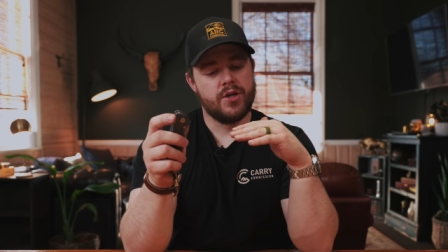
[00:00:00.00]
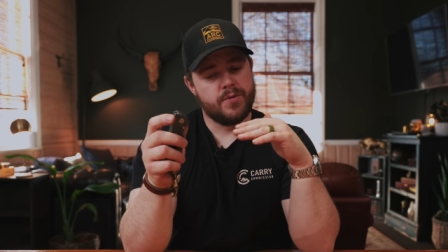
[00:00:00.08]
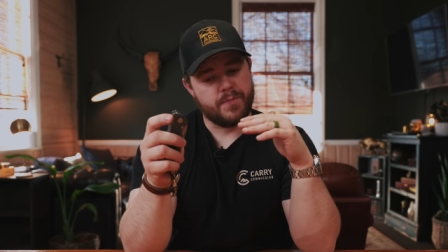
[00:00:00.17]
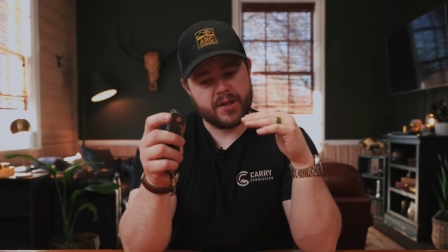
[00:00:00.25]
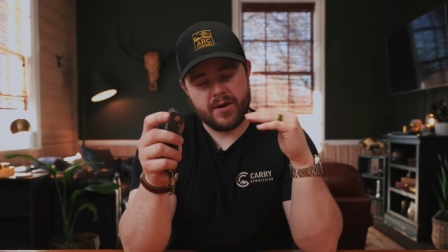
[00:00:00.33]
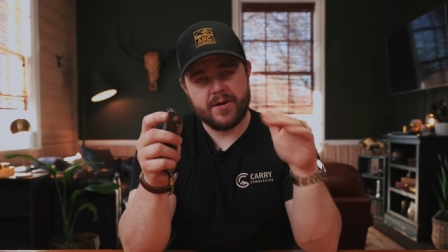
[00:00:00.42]

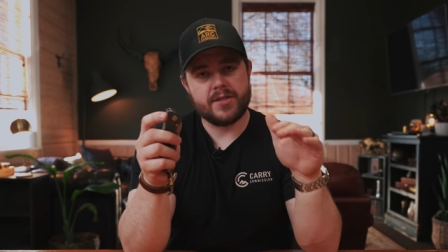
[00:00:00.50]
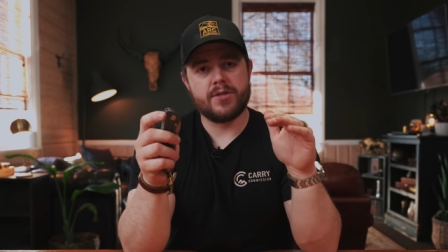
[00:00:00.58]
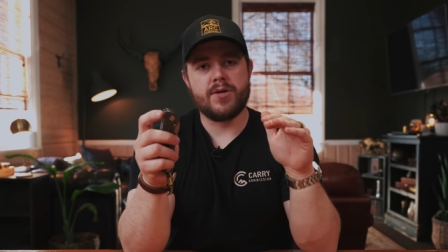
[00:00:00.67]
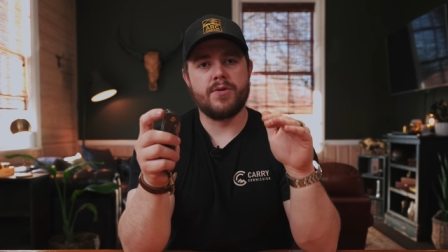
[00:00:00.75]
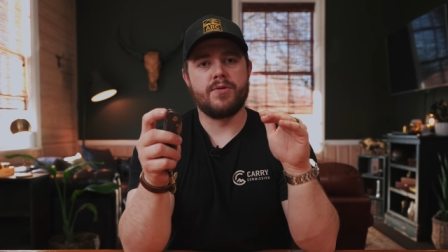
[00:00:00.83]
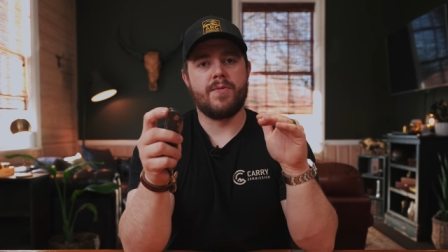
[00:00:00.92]
but there is a
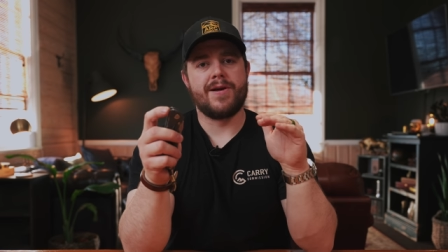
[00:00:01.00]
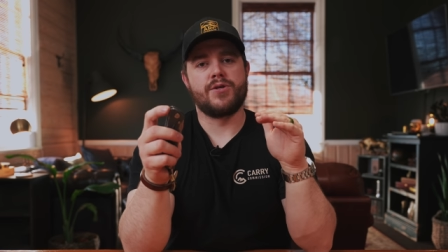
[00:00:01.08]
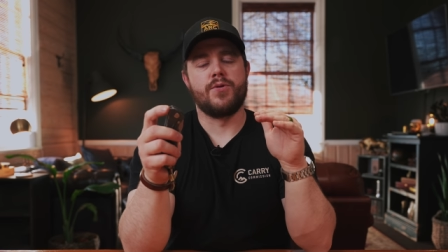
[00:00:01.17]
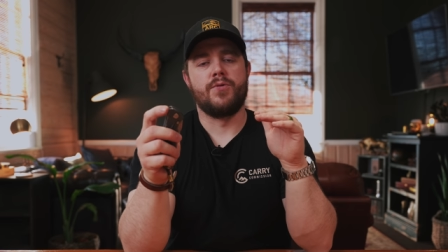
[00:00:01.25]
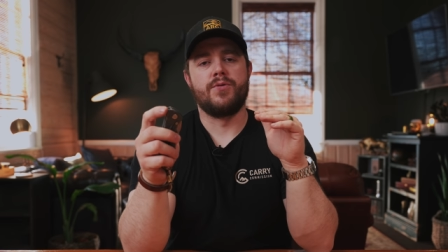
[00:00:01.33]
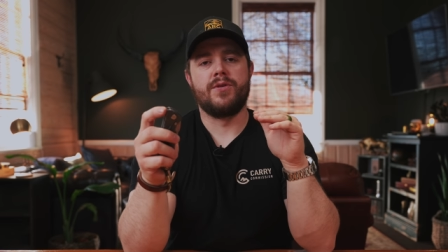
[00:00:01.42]
certain
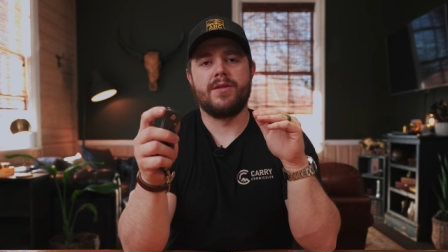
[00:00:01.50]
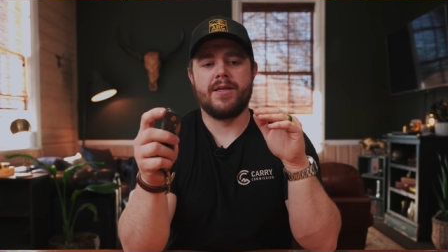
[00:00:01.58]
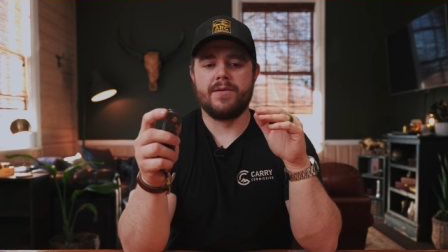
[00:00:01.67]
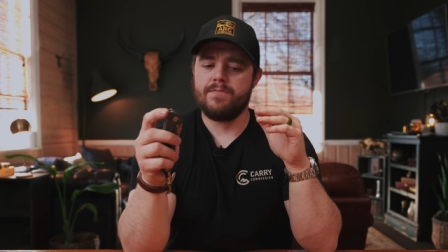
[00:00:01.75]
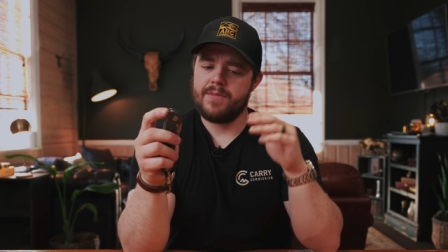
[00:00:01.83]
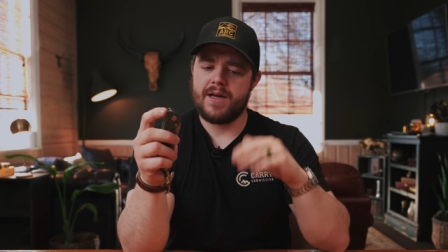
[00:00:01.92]
threshold
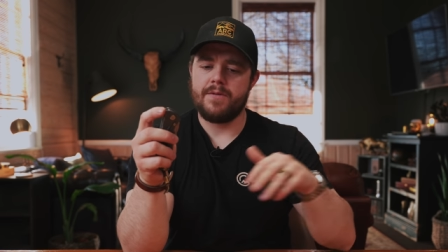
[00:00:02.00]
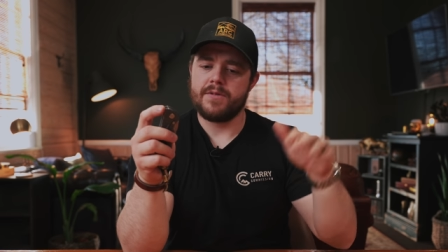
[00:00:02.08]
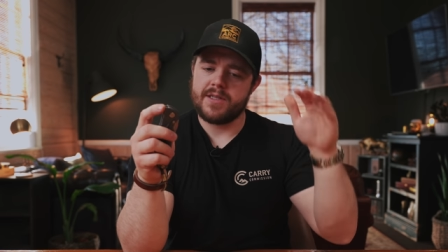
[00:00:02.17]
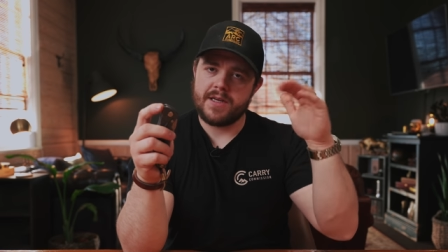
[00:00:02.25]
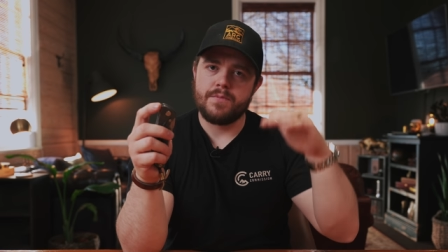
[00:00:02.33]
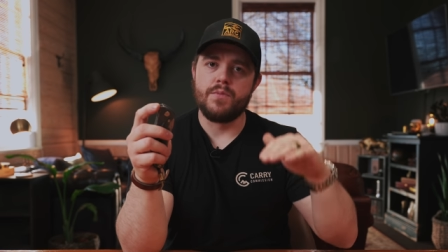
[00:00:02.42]
that I
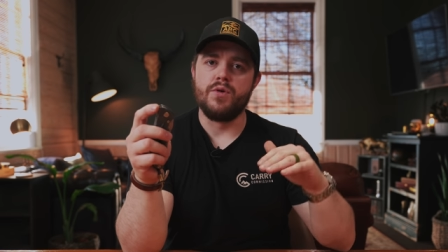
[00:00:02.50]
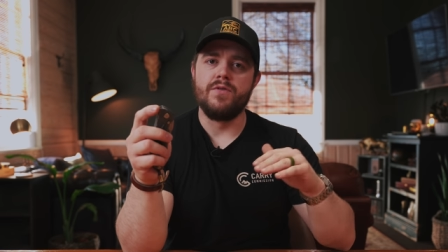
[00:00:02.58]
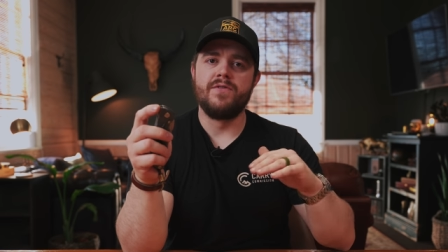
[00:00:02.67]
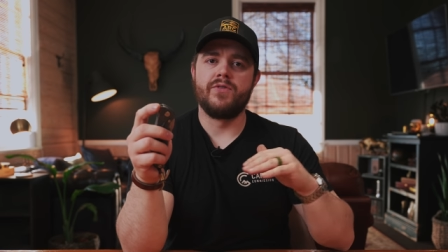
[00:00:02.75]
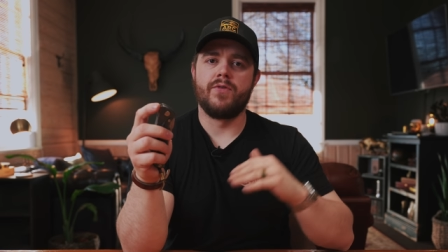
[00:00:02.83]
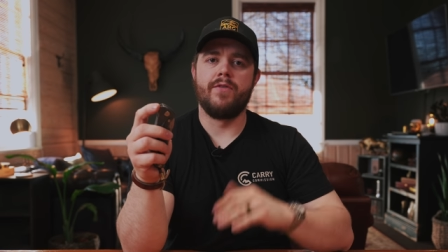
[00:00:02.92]
would say it
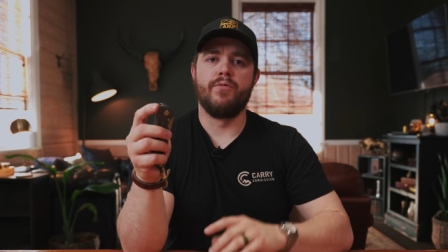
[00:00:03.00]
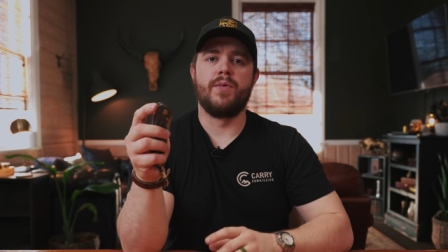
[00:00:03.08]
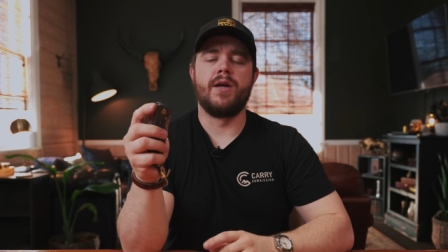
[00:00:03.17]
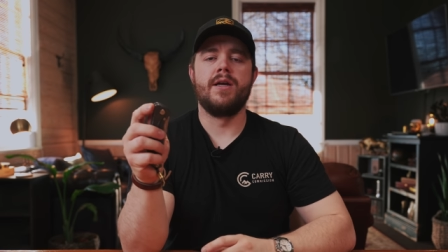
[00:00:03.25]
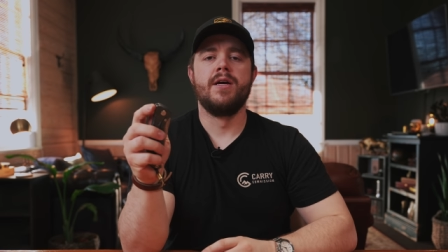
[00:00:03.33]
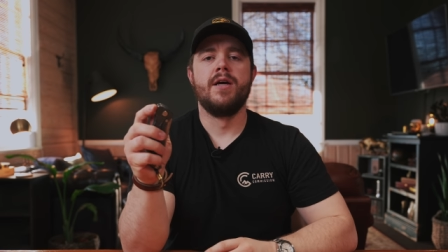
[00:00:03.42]
moves for
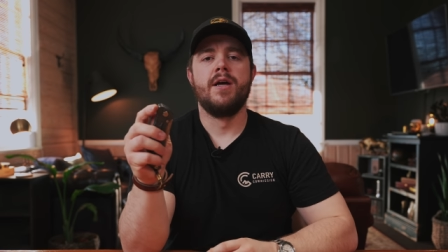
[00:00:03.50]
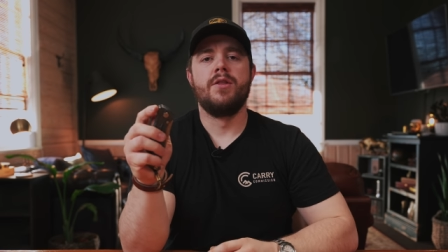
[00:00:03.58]
everybody.